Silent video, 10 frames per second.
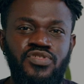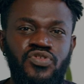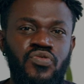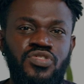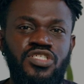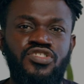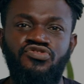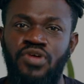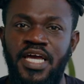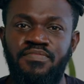So
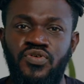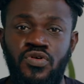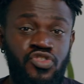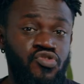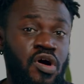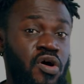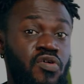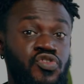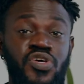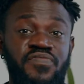just try it because you're
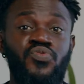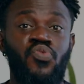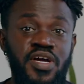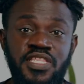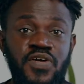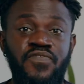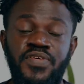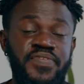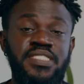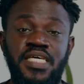also even worthy of
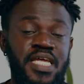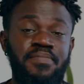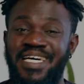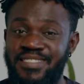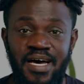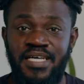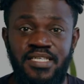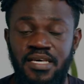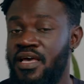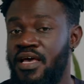even taking up that
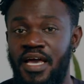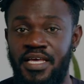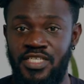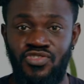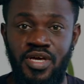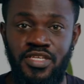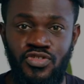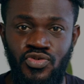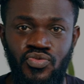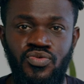task and enjoying
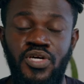it too.